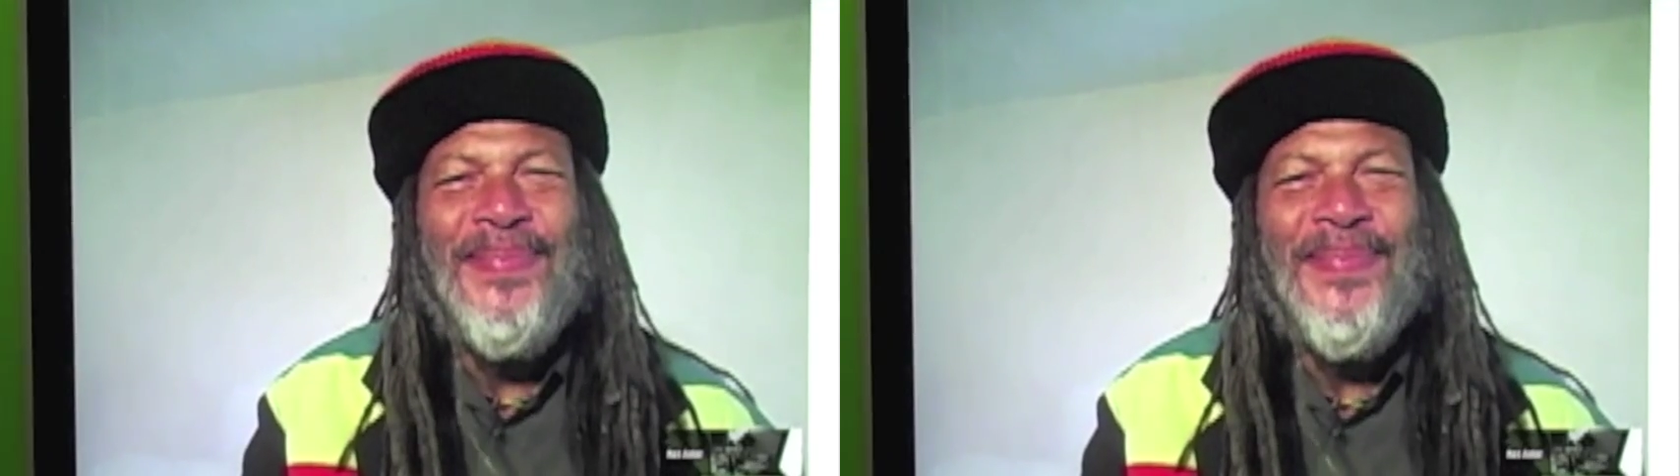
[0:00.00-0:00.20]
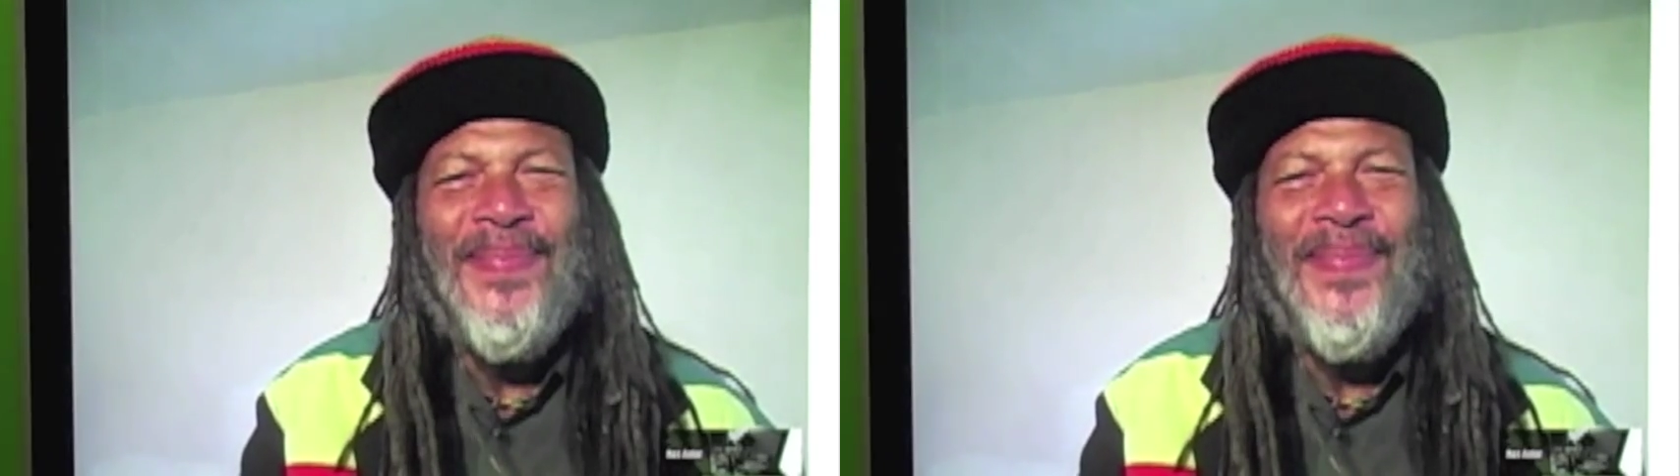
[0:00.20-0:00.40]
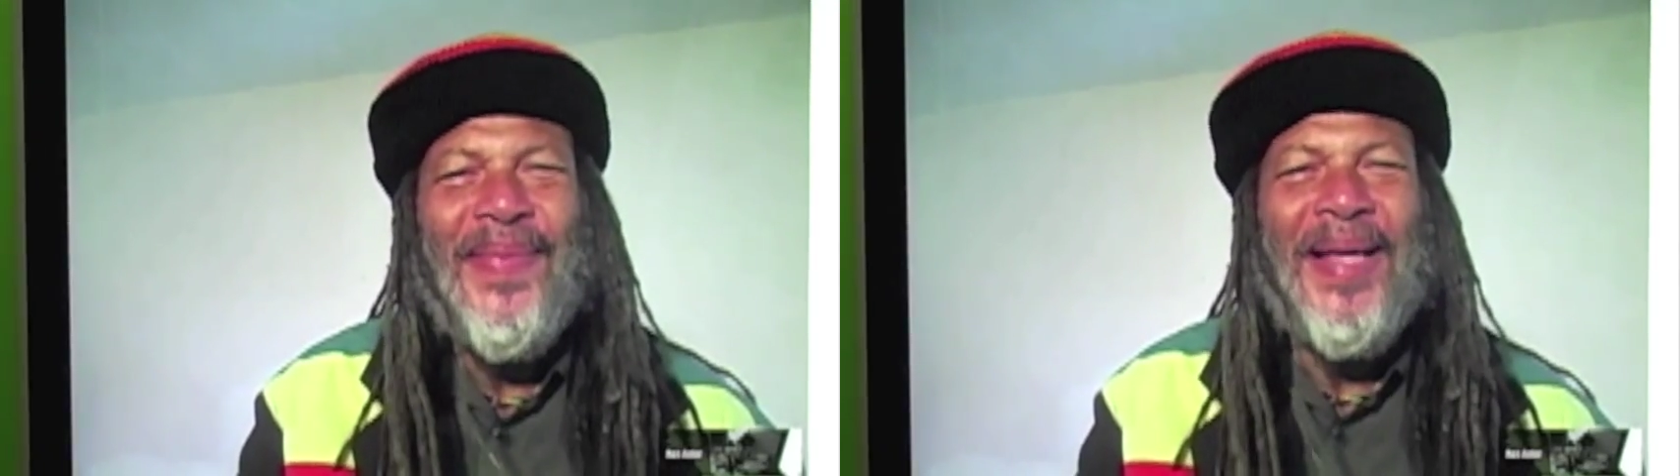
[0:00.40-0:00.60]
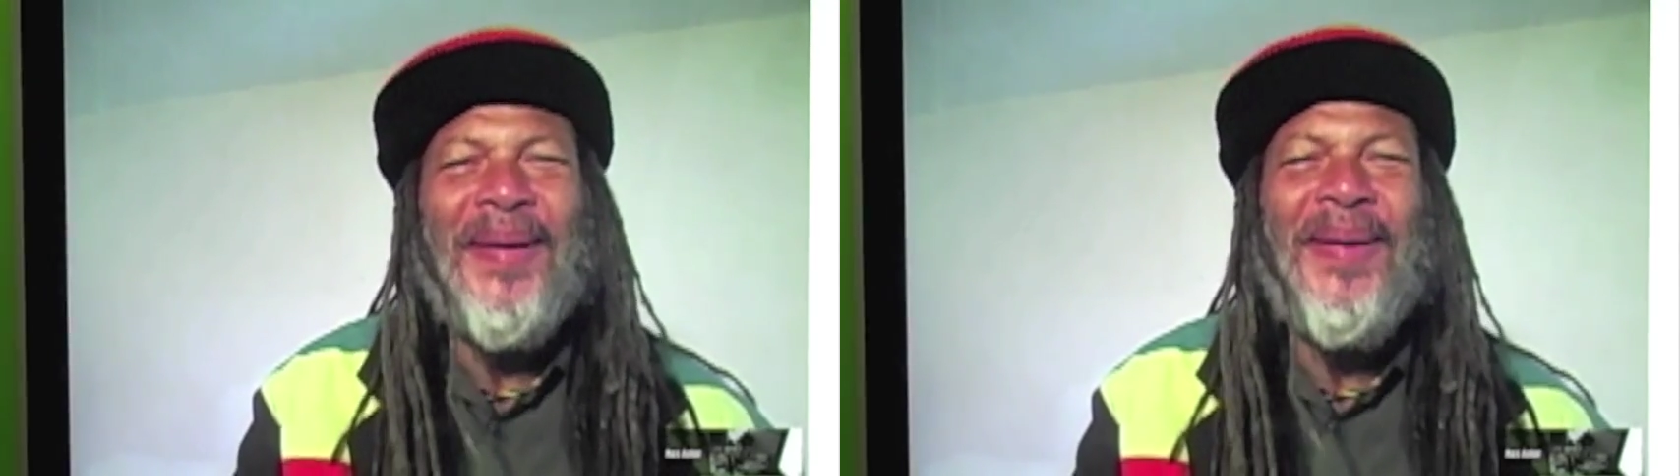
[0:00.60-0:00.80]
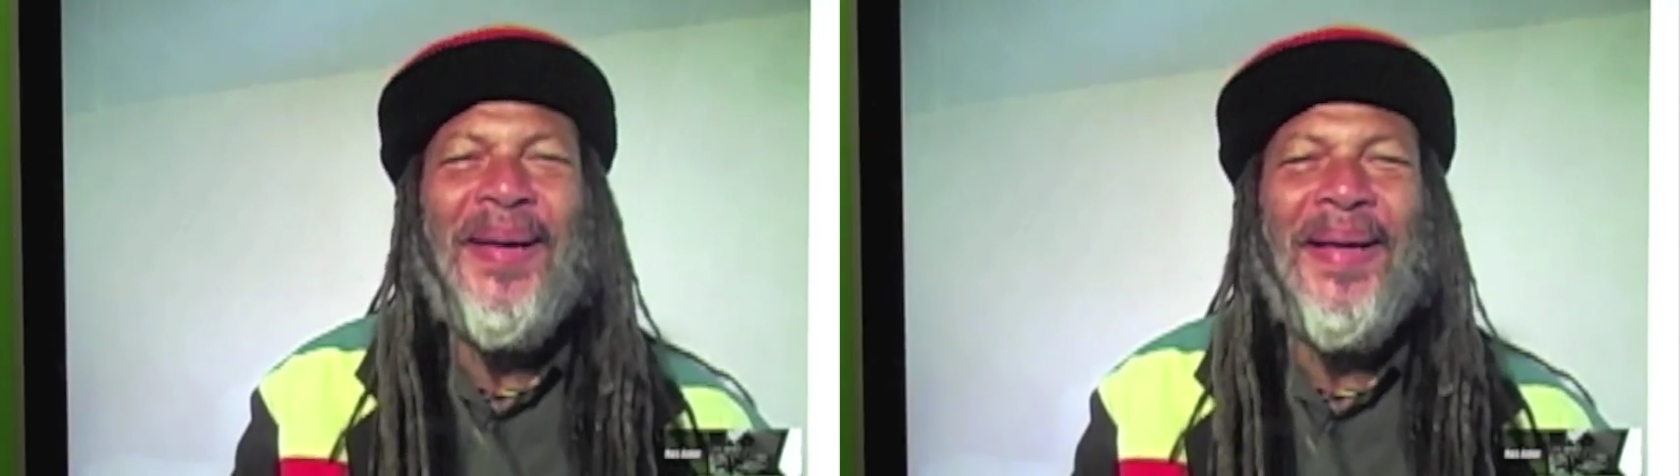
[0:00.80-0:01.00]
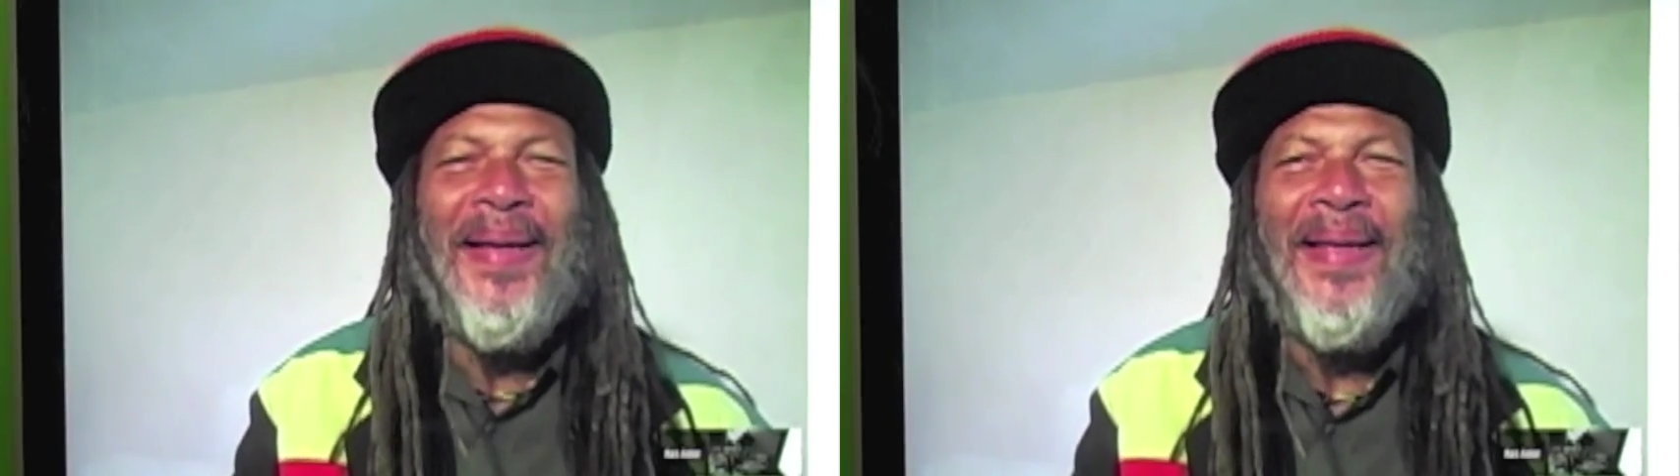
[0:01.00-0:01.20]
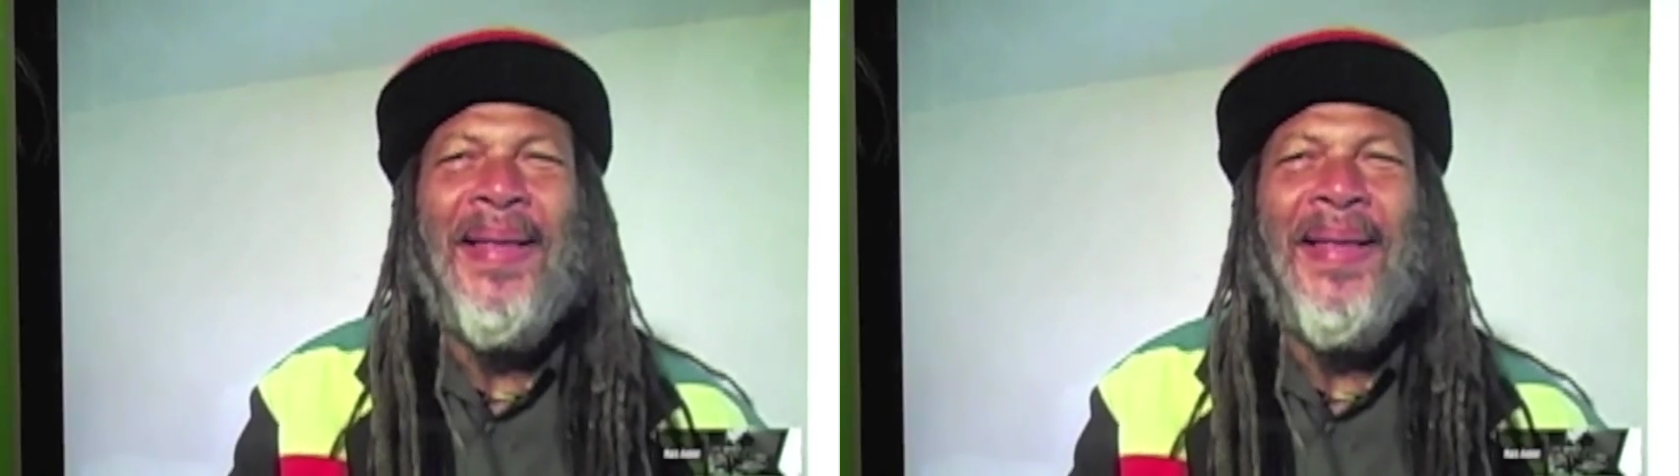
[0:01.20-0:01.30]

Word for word: you're moving and